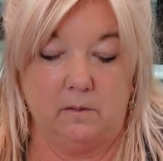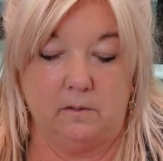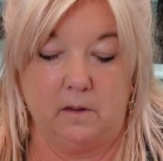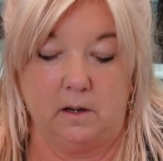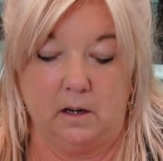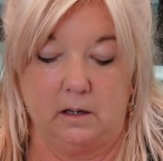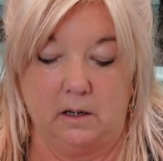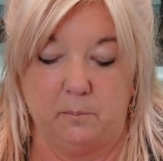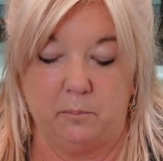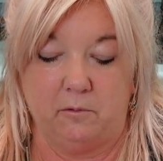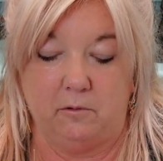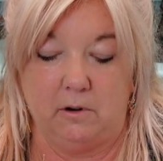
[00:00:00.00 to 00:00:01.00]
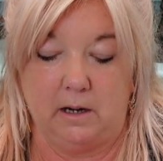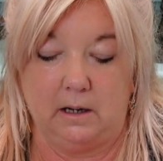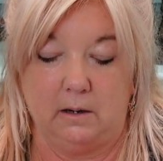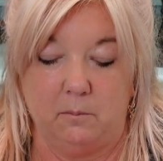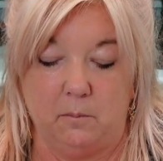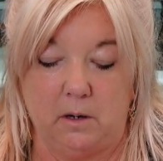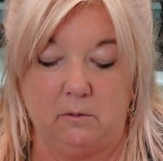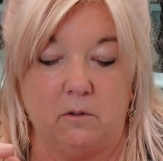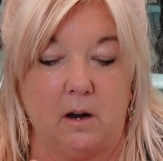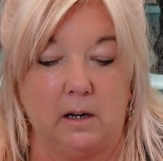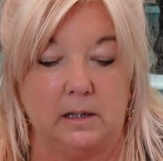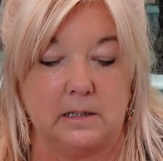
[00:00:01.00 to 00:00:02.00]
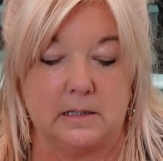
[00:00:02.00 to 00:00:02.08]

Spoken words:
Then I'm going to bring my right